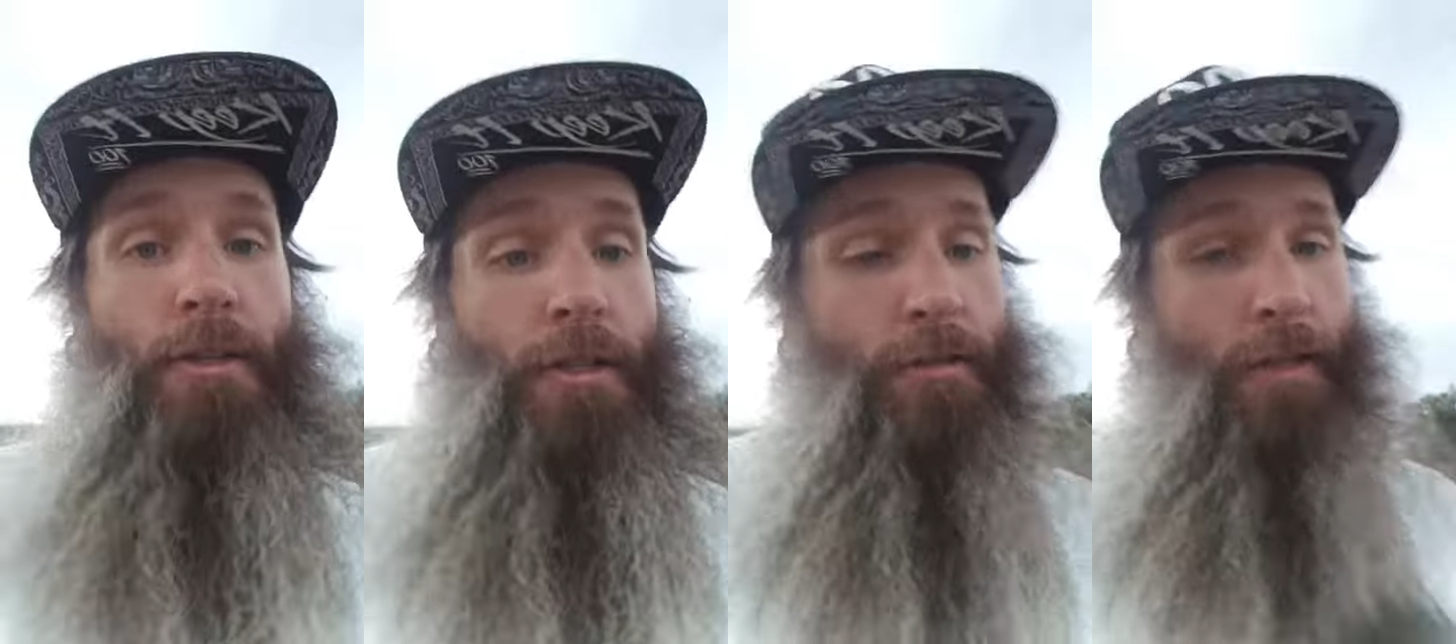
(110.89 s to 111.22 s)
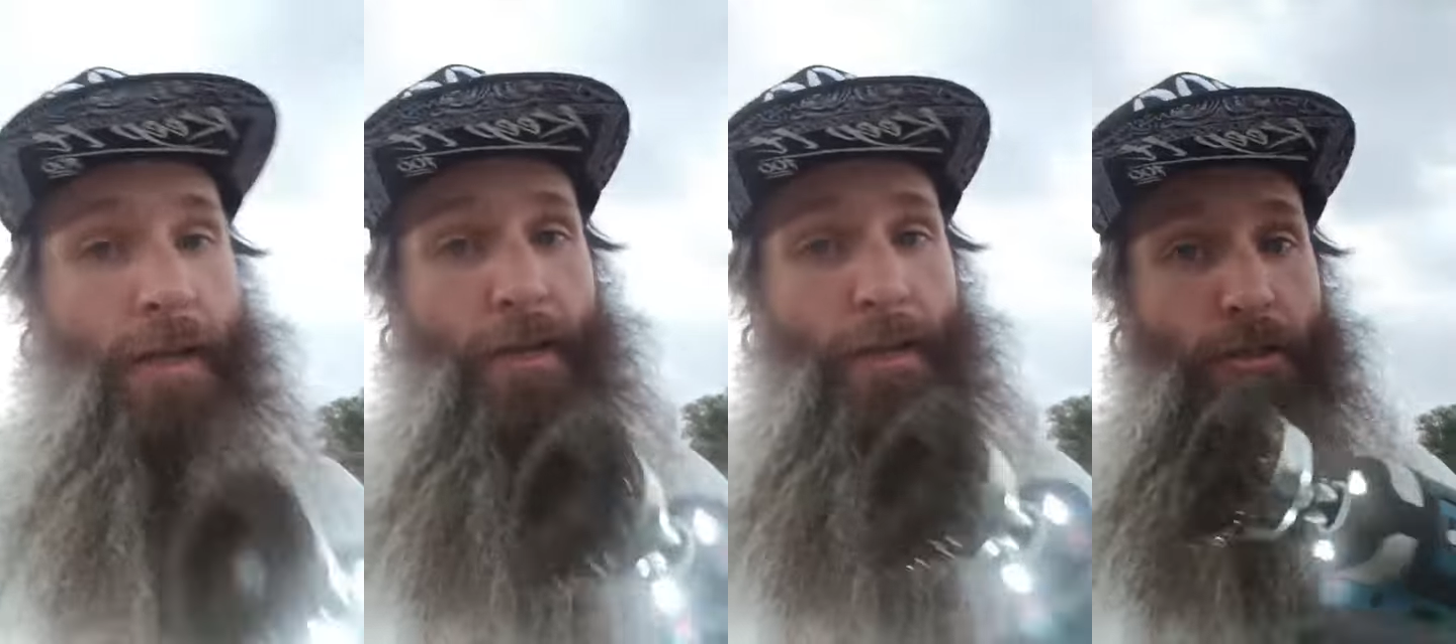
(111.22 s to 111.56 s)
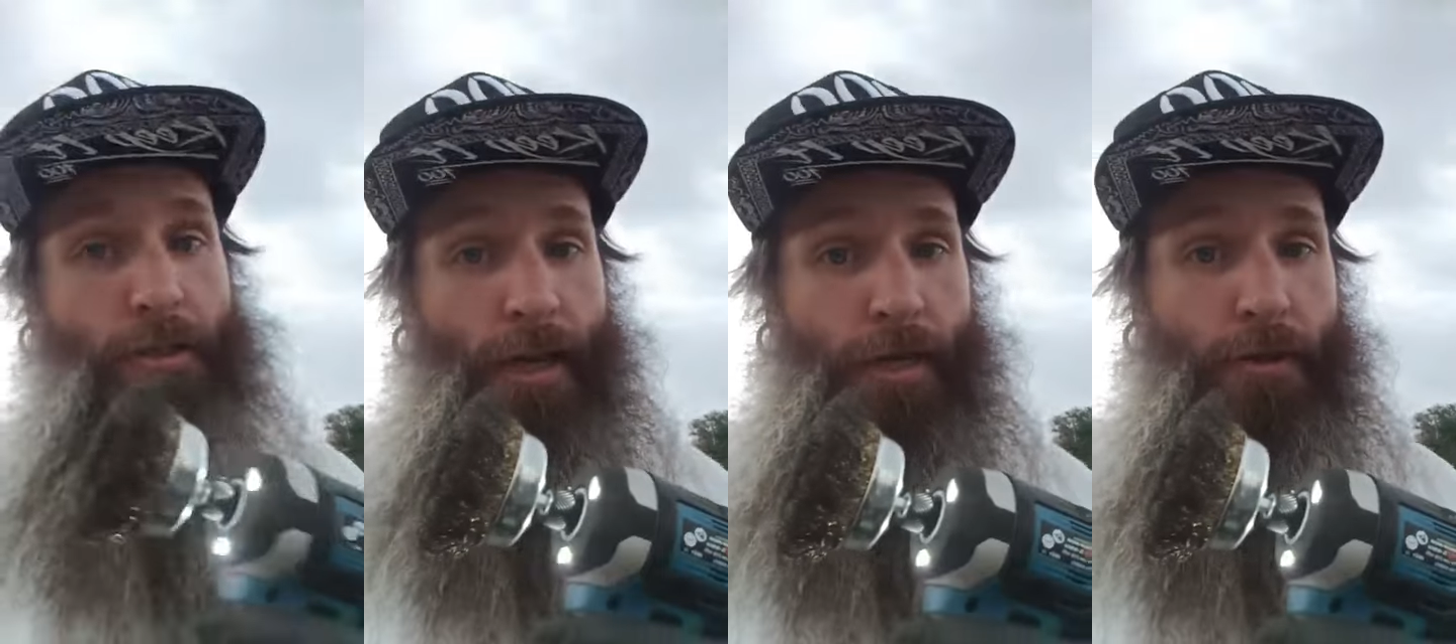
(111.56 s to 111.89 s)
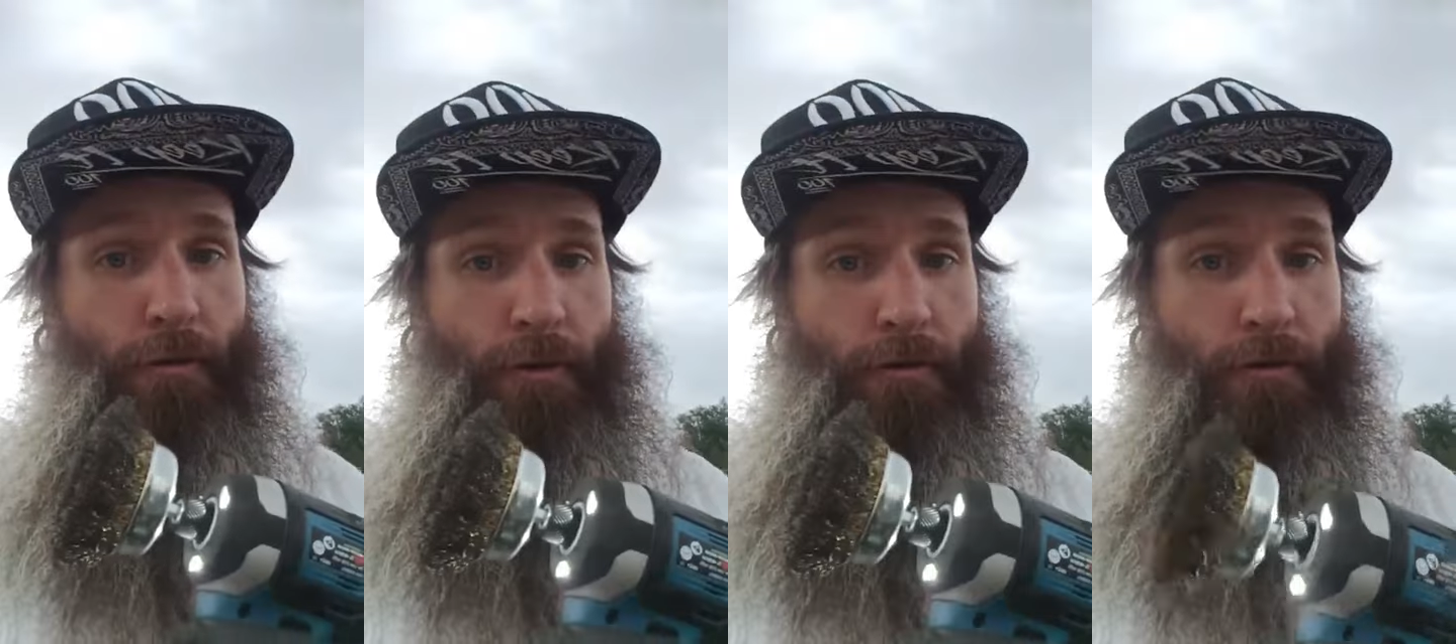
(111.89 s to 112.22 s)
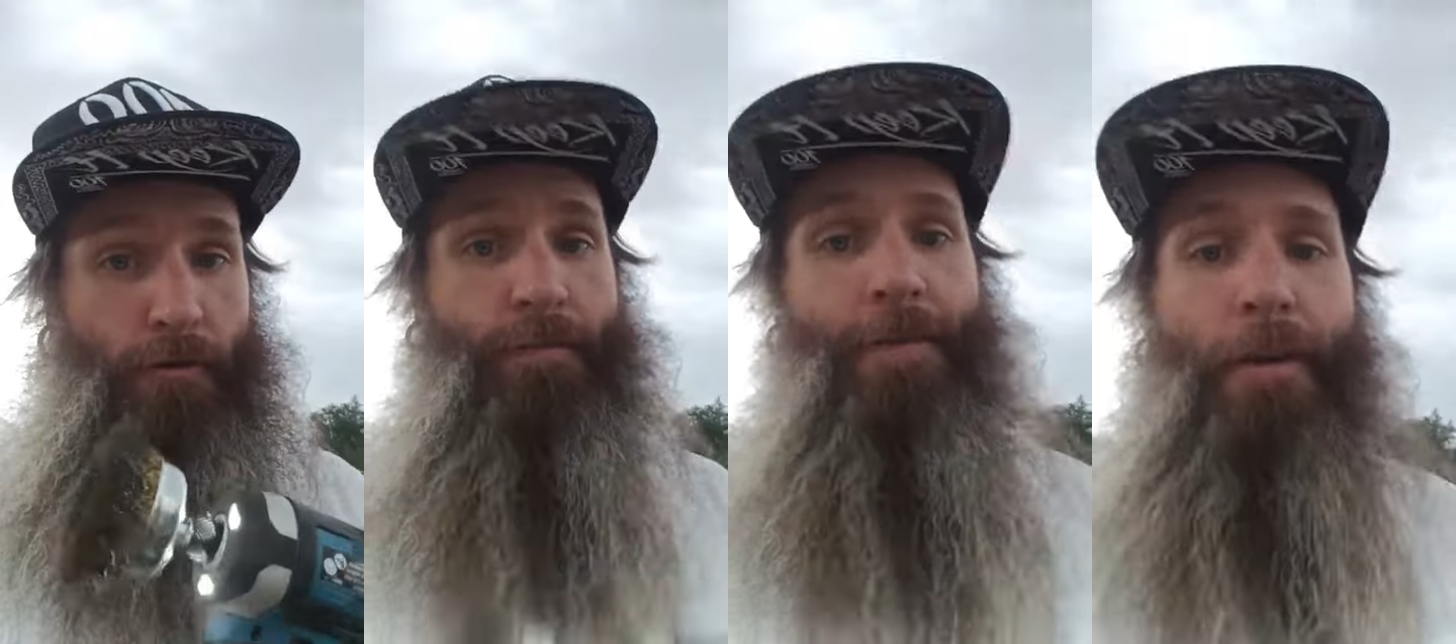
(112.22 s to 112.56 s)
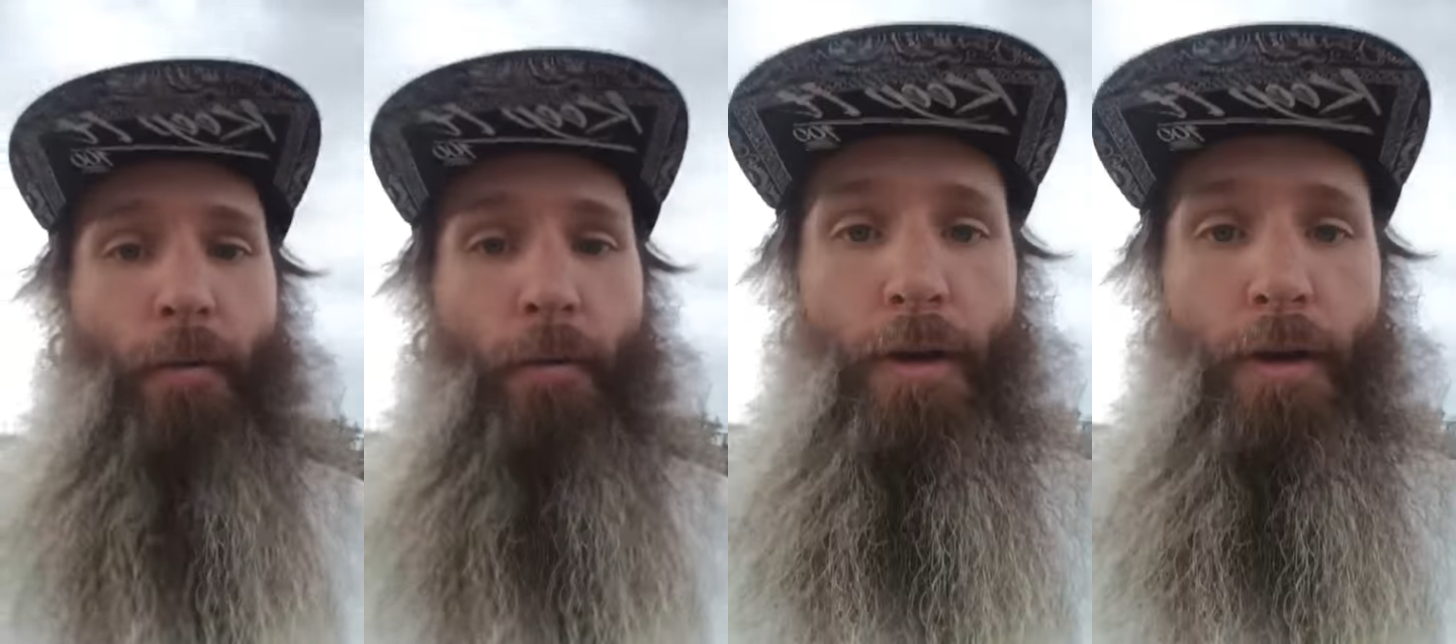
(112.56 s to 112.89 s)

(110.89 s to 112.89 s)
thing is dangerous. Wear your